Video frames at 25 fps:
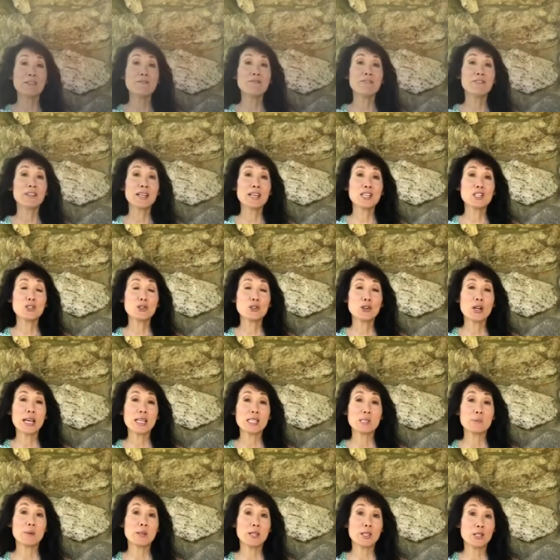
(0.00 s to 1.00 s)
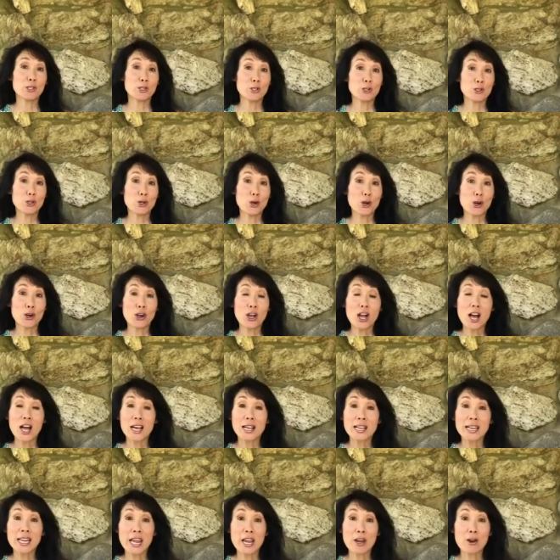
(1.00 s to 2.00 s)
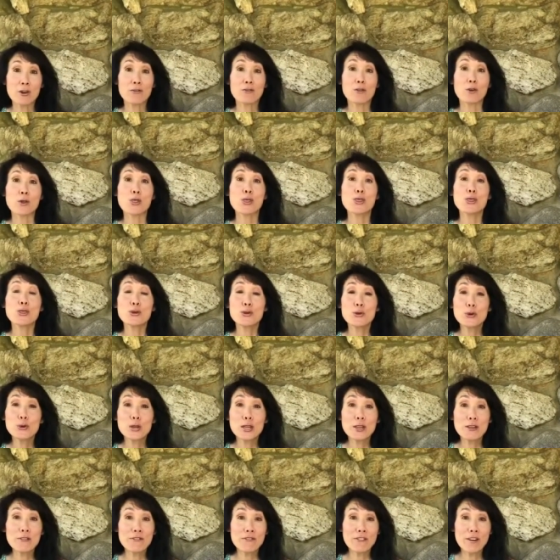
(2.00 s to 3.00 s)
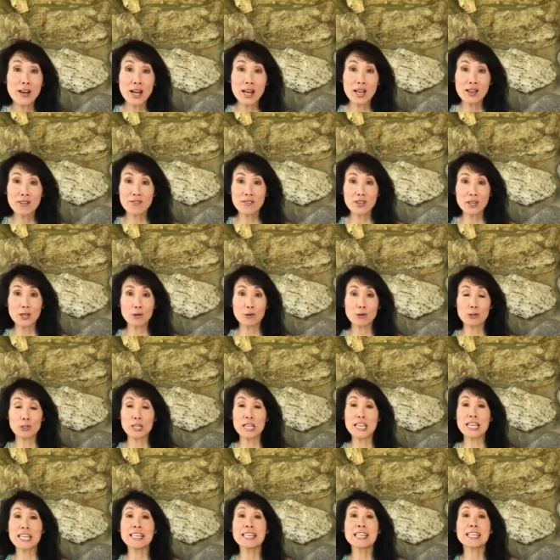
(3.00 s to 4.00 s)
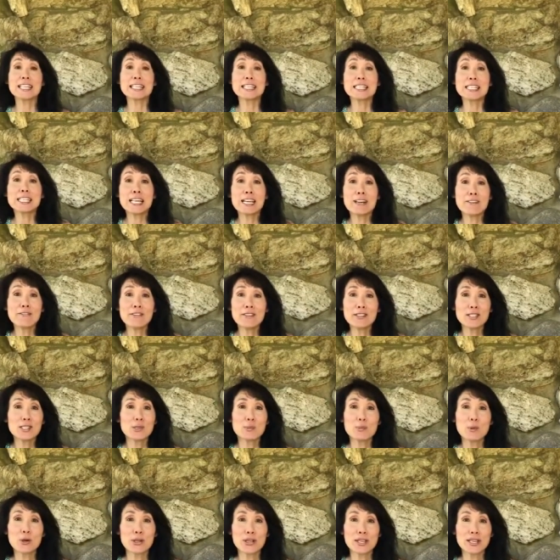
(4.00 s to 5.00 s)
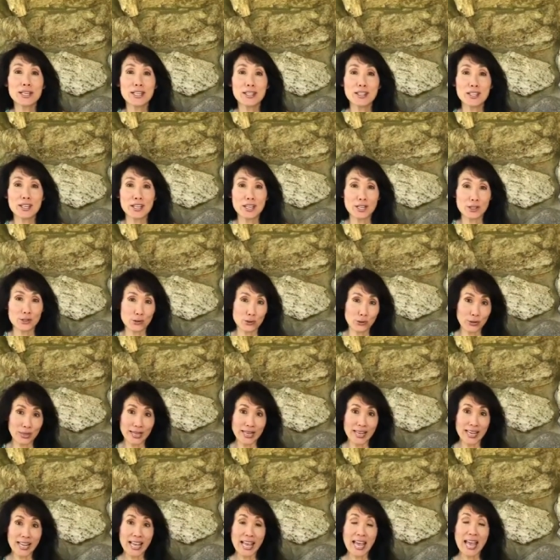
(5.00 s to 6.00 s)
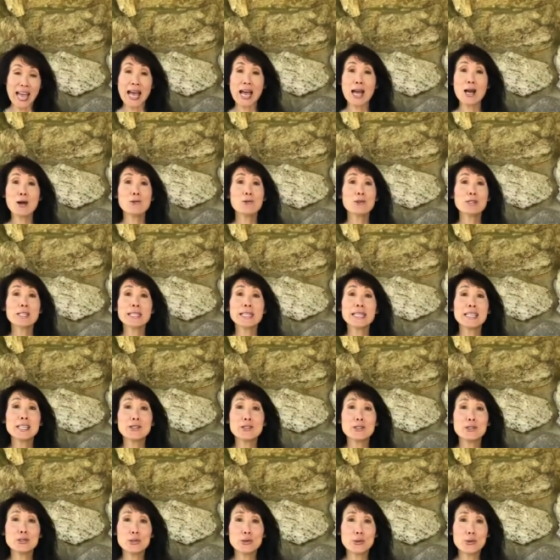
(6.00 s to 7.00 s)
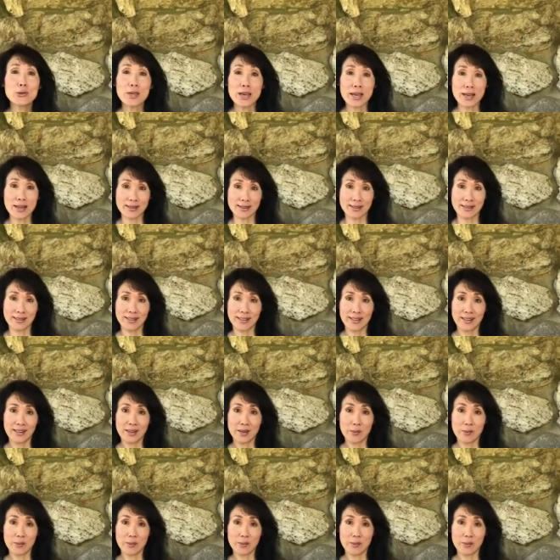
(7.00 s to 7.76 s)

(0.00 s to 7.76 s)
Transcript: Tim Fleischer has been a star on air for 35 years in the toughest market in the country. How did he do that?